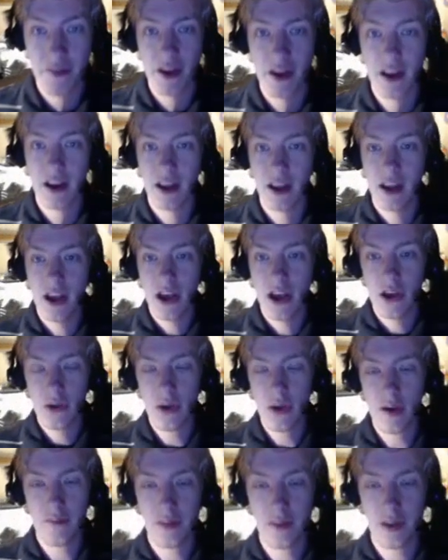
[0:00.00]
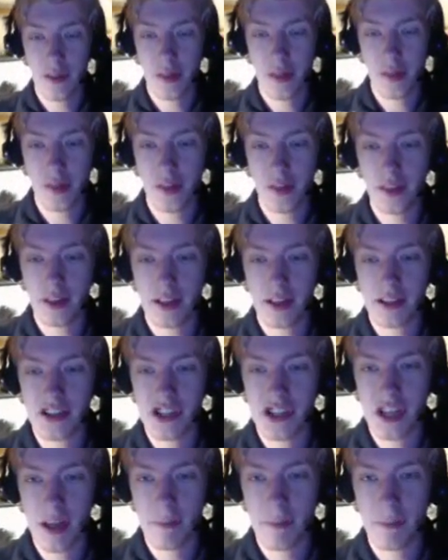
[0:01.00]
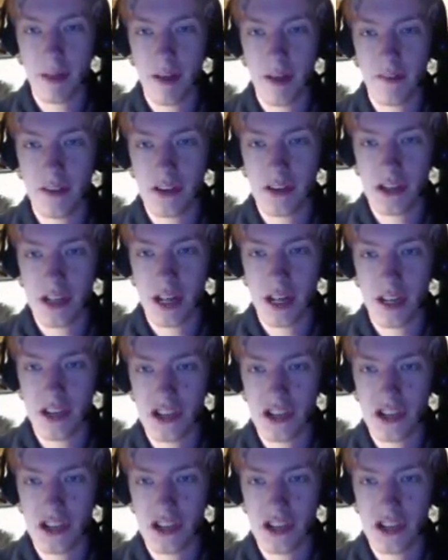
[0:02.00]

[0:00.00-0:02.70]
yet, you have another thing that can skip levels like